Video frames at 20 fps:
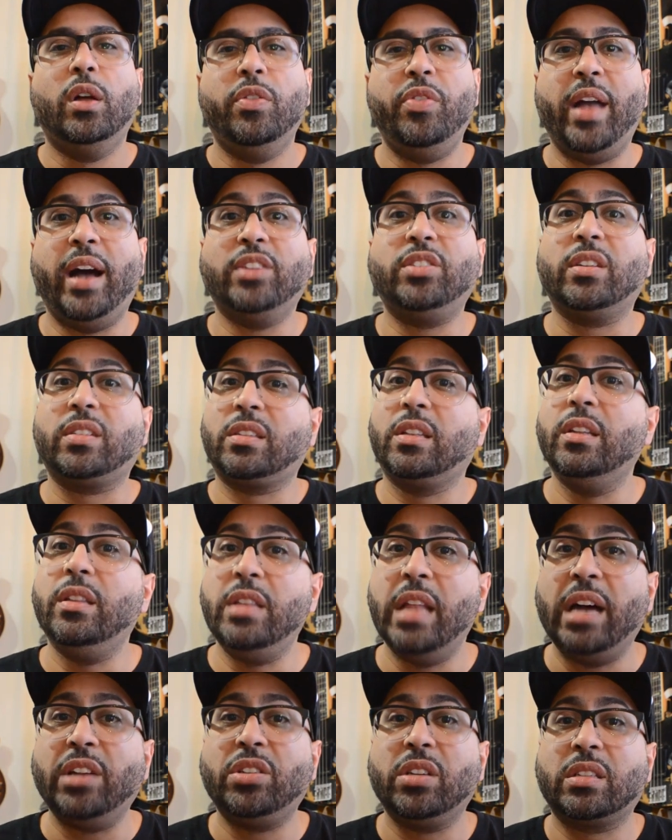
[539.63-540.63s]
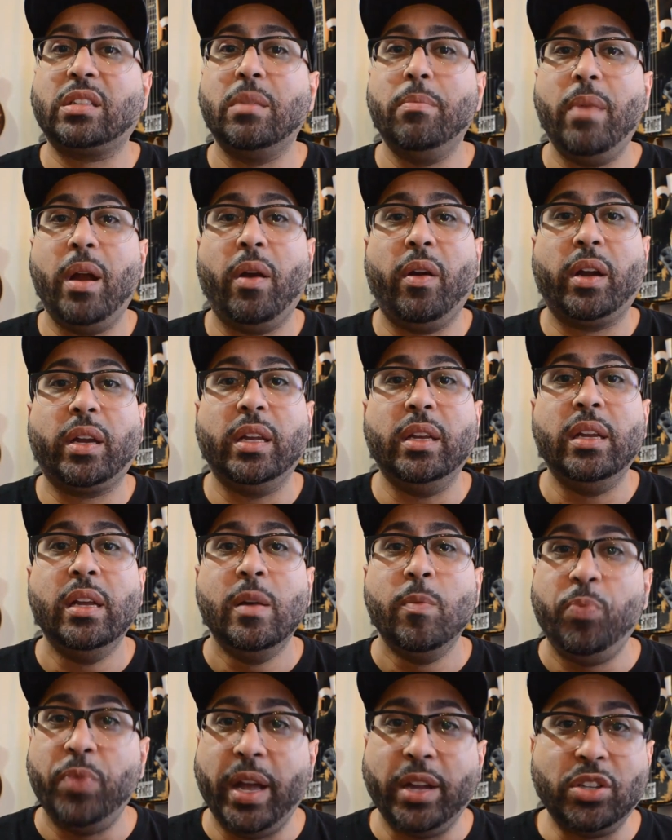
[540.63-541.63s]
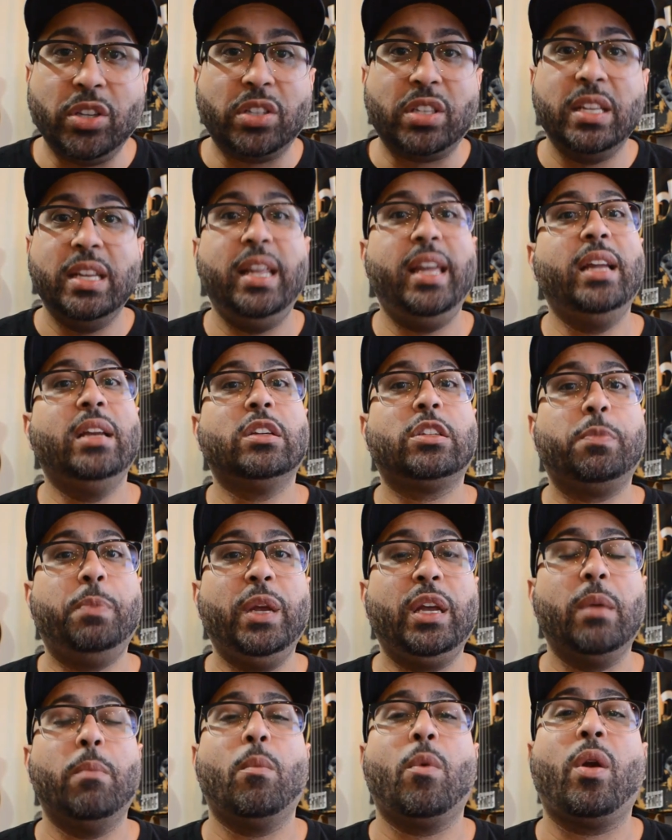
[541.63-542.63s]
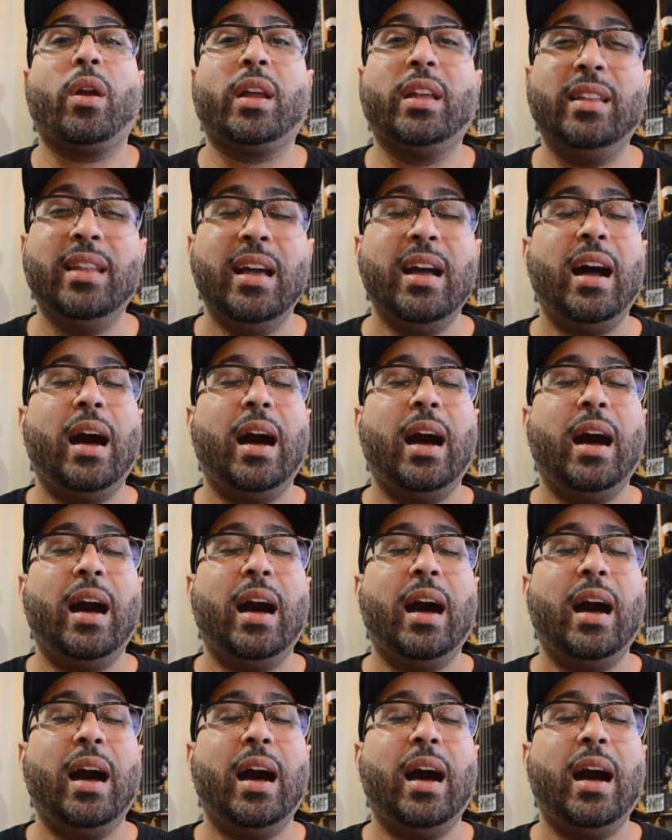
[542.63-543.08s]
Not just American, not just in the English speaking market.